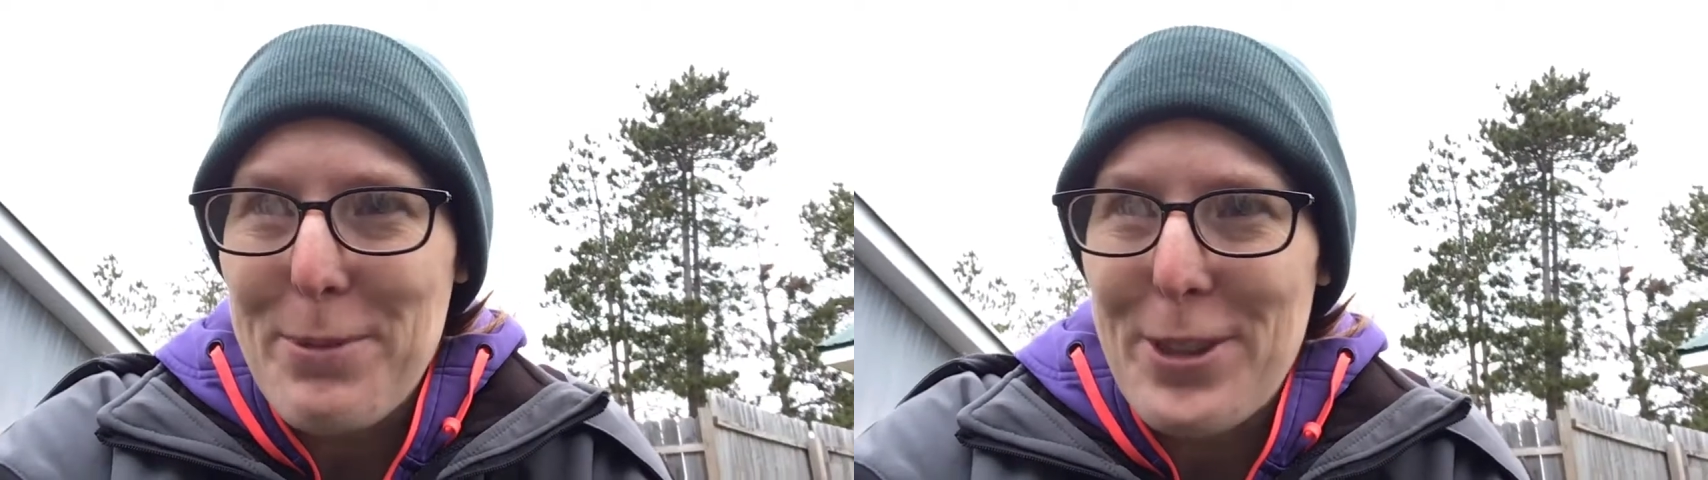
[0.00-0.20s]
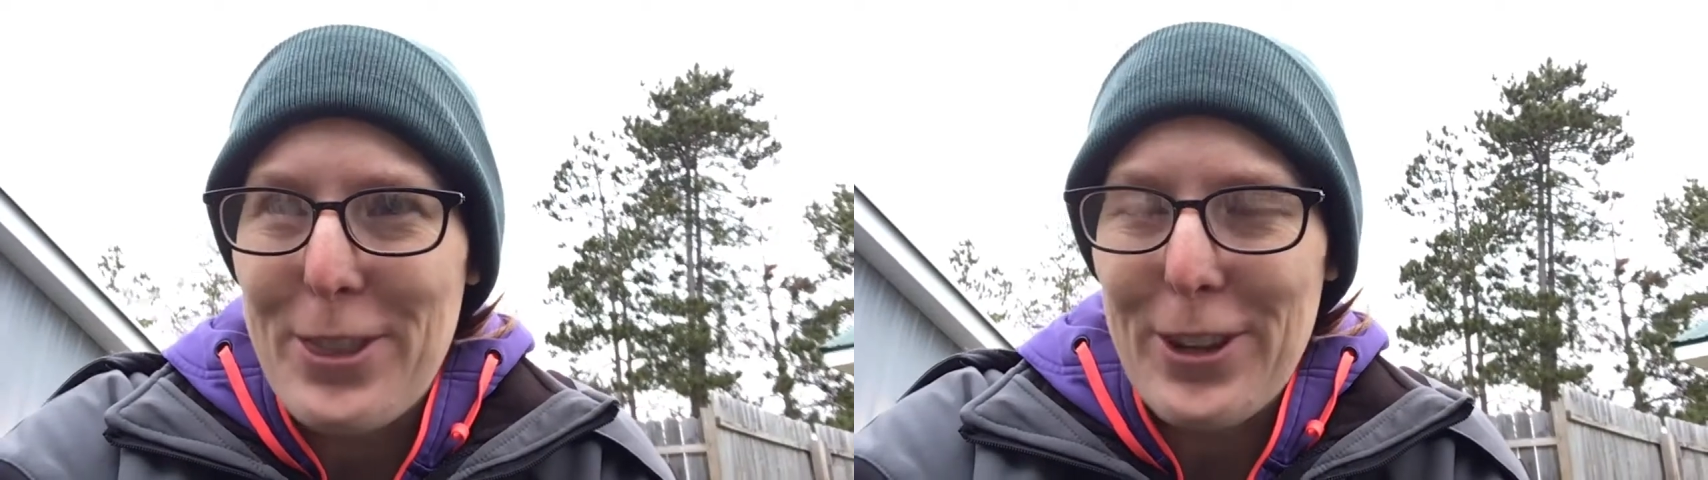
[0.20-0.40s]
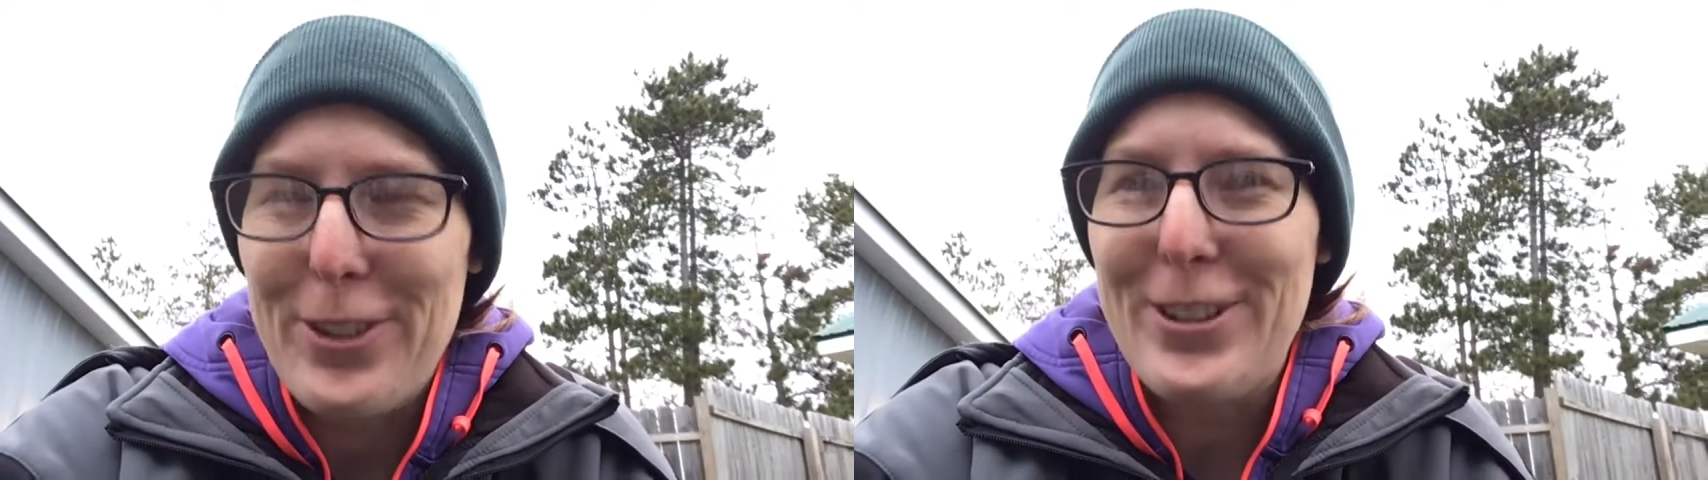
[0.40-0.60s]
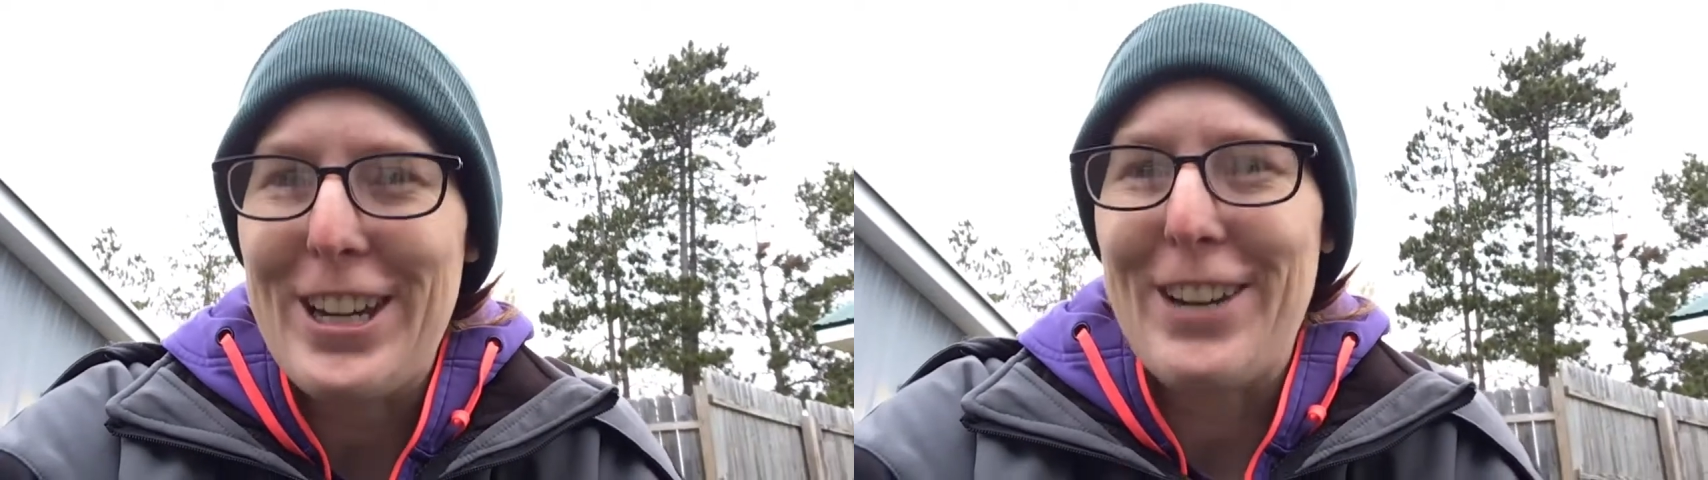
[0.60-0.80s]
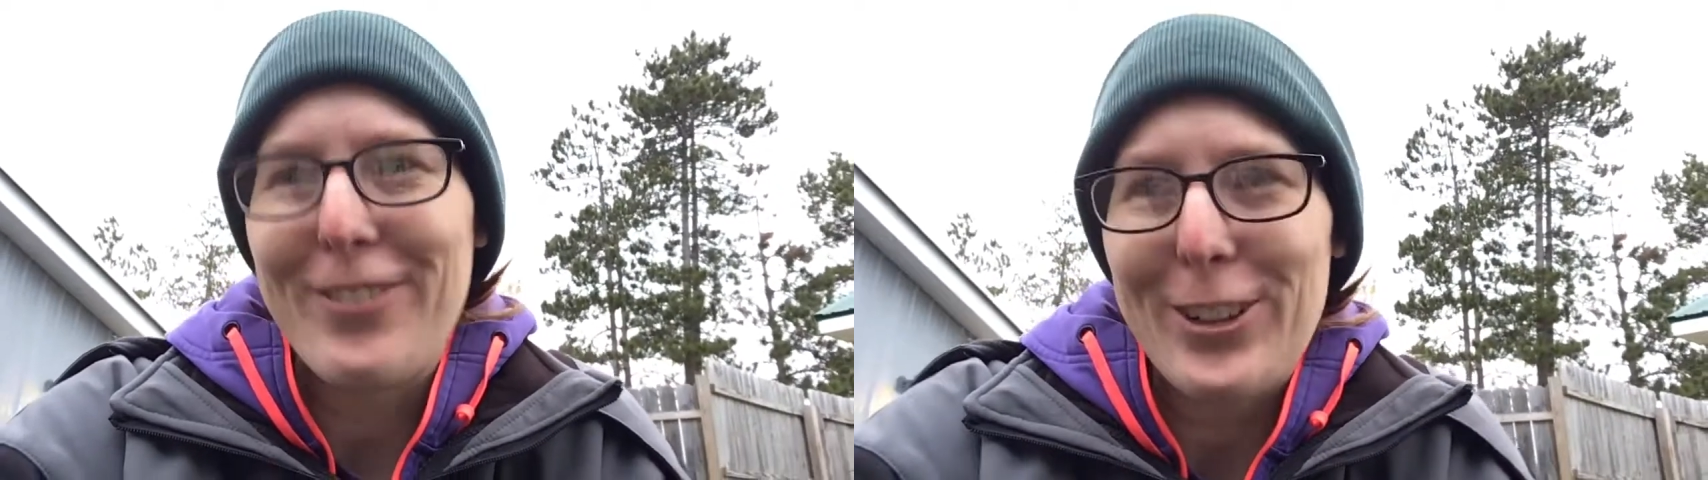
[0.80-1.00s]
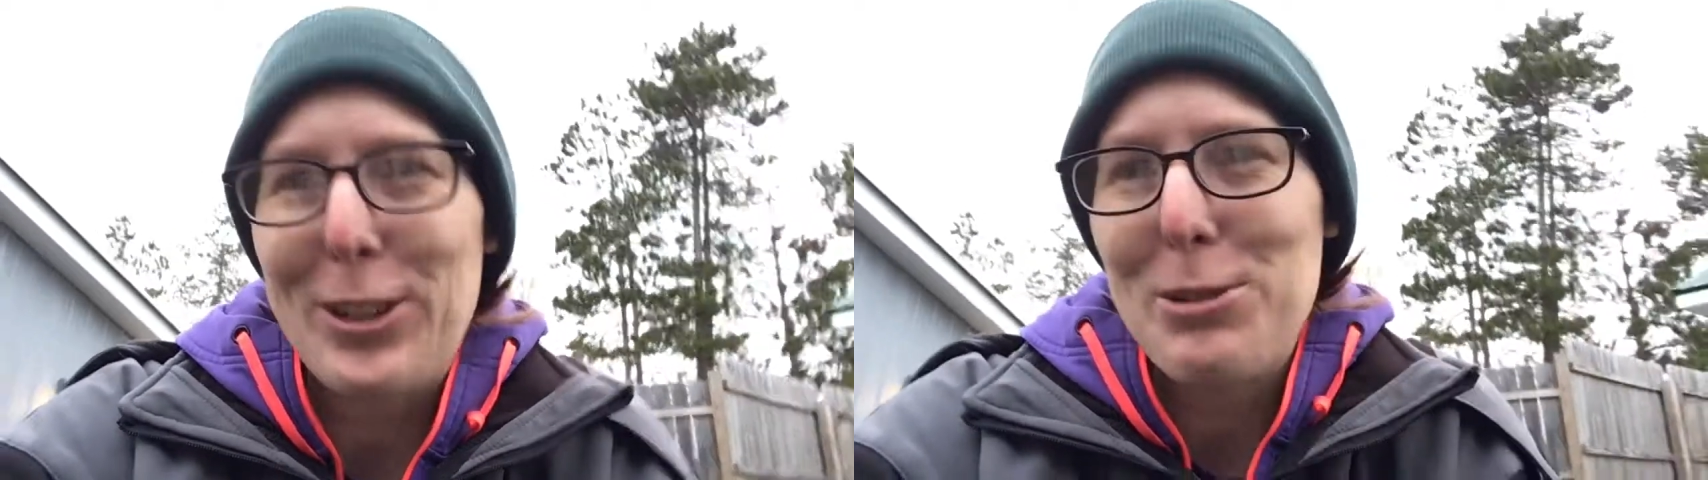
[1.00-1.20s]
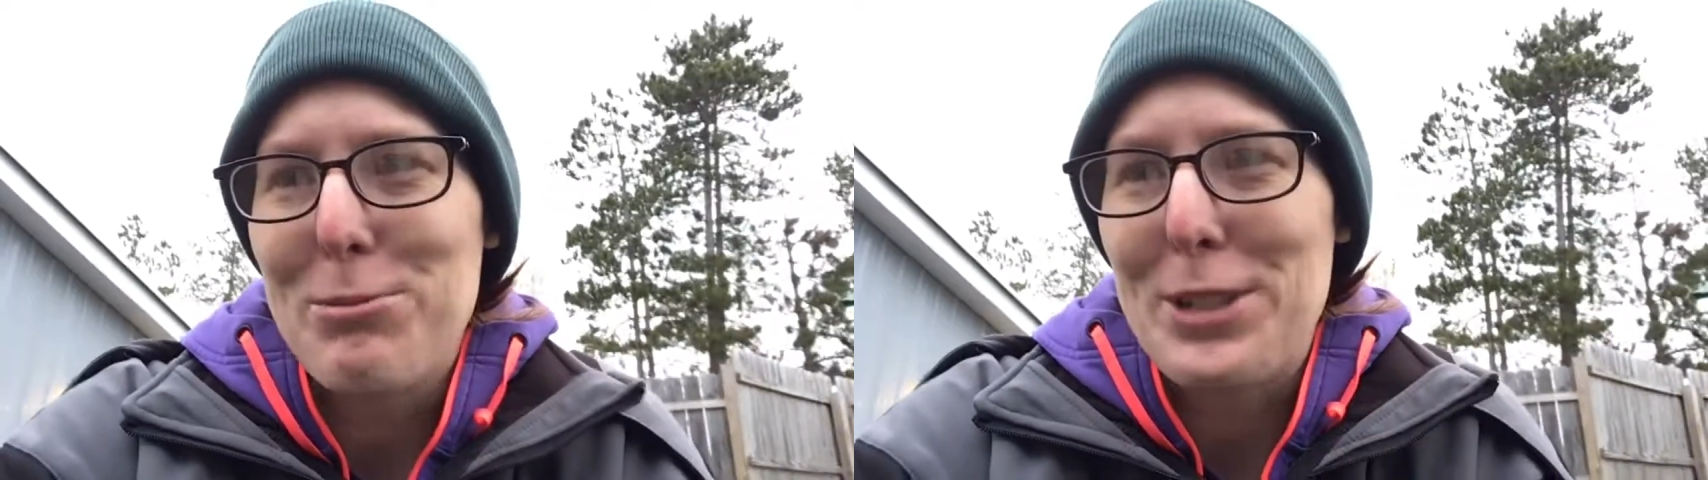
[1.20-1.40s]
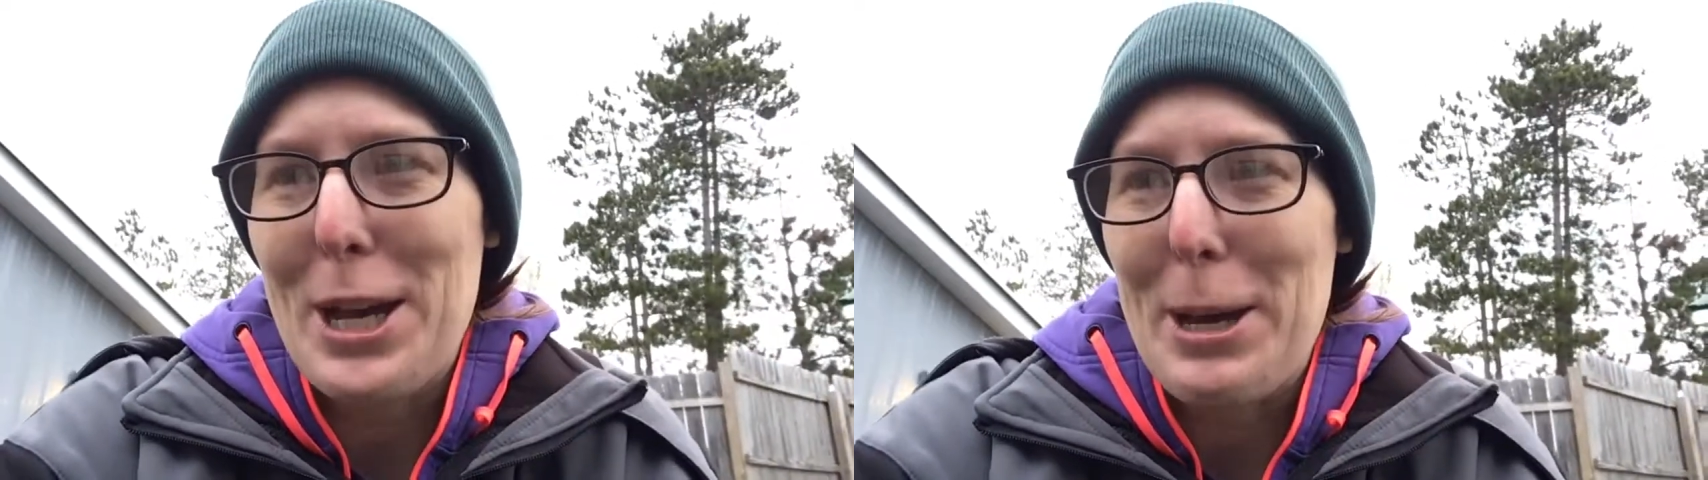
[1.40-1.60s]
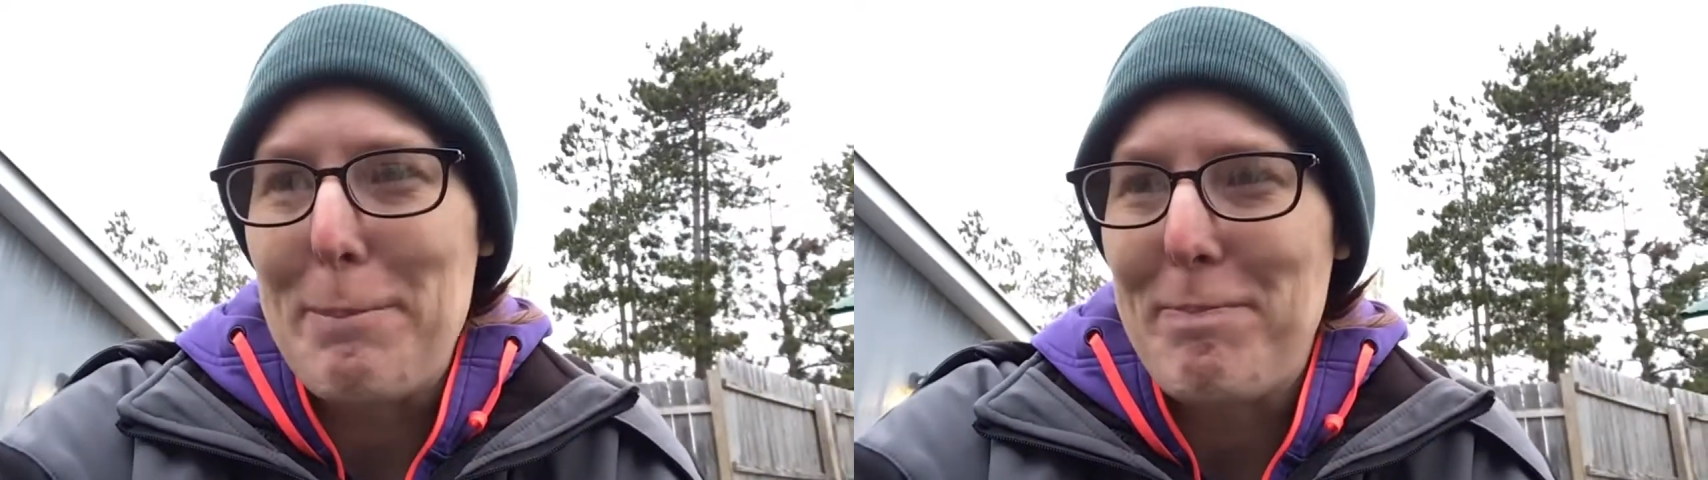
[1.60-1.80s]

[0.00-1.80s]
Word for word: 30 for Cooped Up.